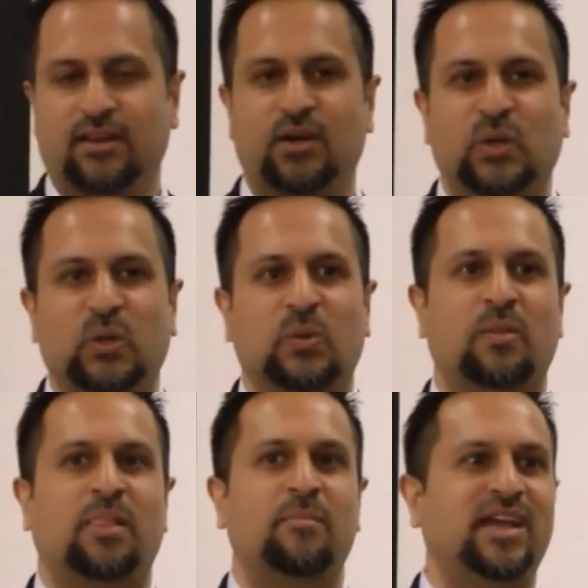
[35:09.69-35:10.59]
who
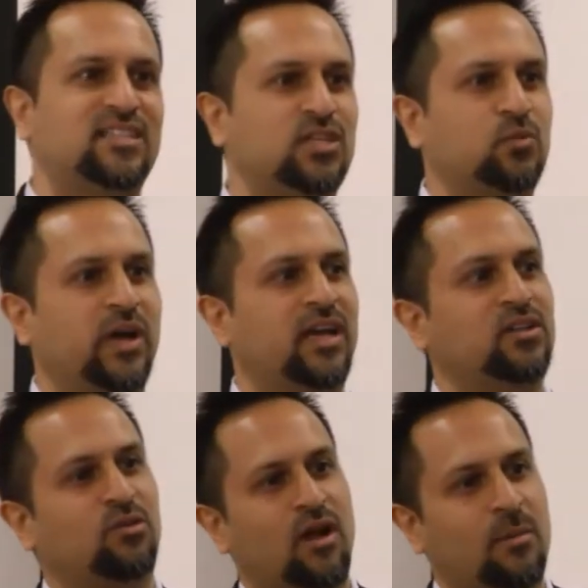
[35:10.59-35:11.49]
makes his way
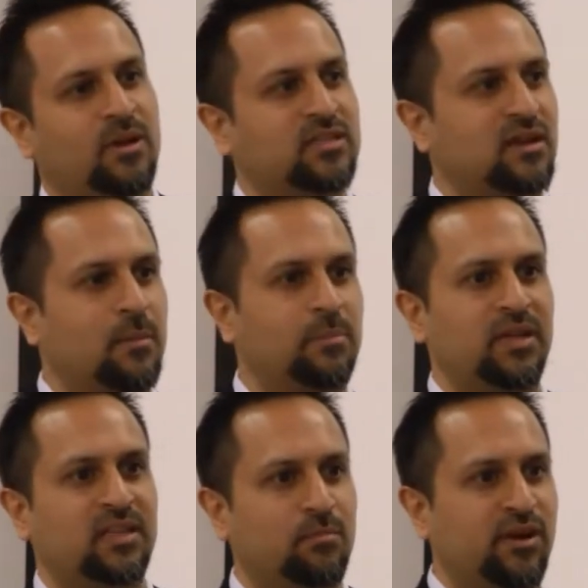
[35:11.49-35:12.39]
into Rabia's company
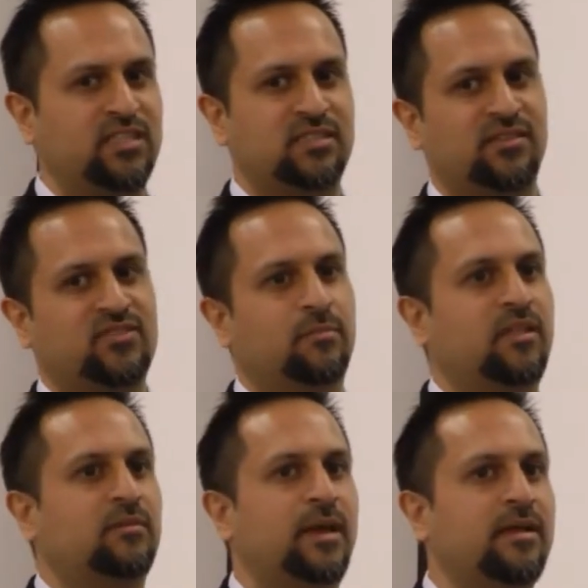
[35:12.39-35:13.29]
in the presence of some
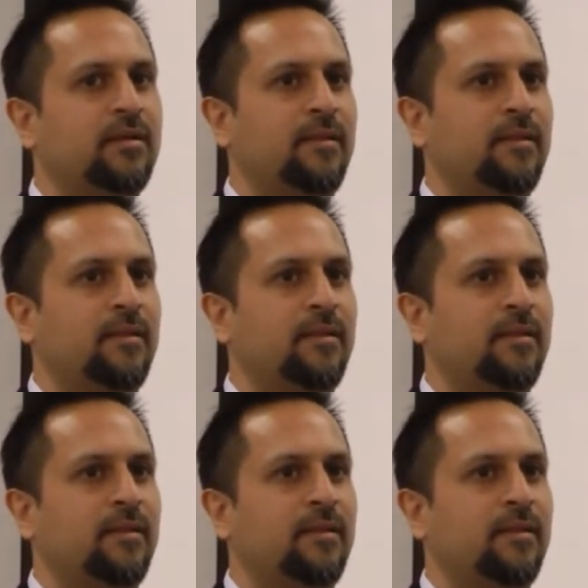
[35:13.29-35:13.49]
other men,